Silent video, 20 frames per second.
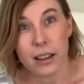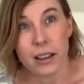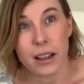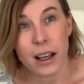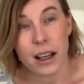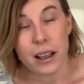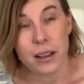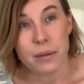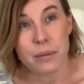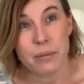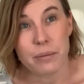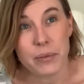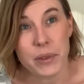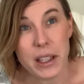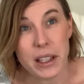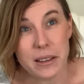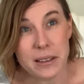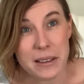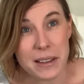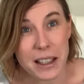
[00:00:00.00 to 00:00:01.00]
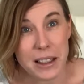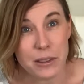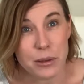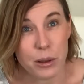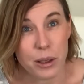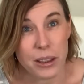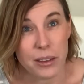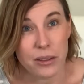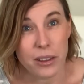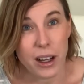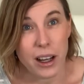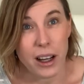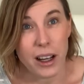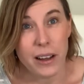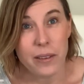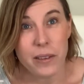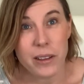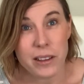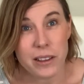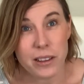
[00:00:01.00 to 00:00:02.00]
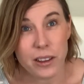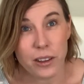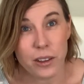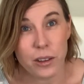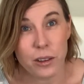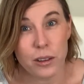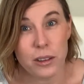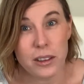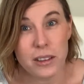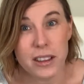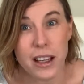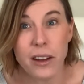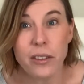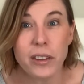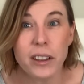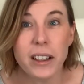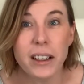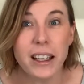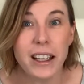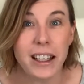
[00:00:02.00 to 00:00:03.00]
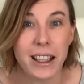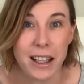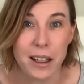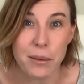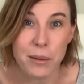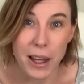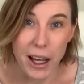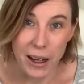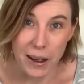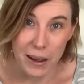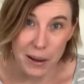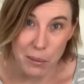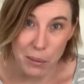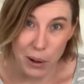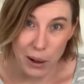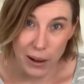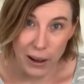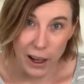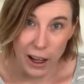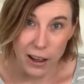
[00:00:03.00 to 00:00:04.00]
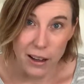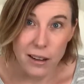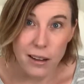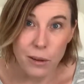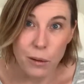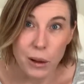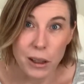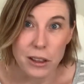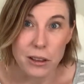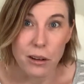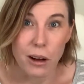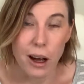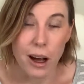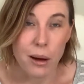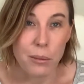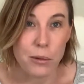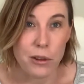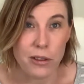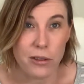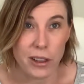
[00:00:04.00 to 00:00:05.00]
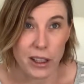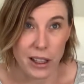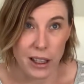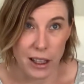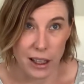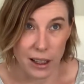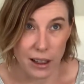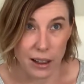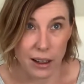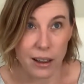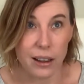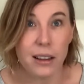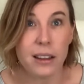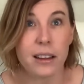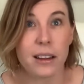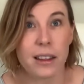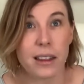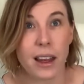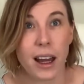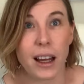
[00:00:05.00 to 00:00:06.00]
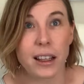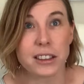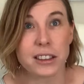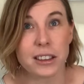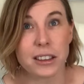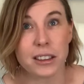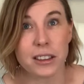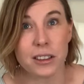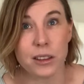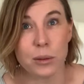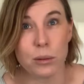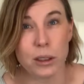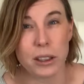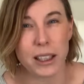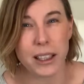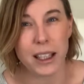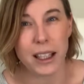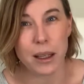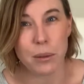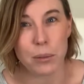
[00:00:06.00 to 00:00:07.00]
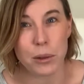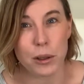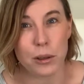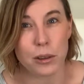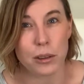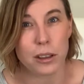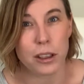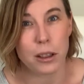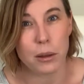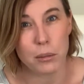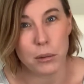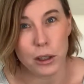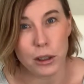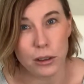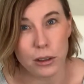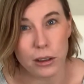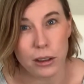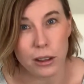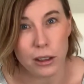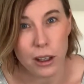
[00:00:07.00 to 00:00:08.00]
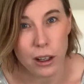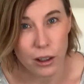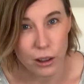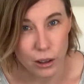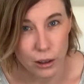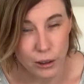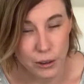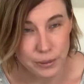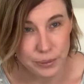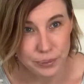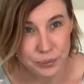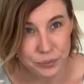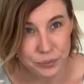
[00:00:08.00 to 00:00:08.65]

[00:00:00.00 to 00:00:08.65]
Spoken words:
Interstate 25. So definitely keep that in mind when you are moving here, that you want to keep your commute low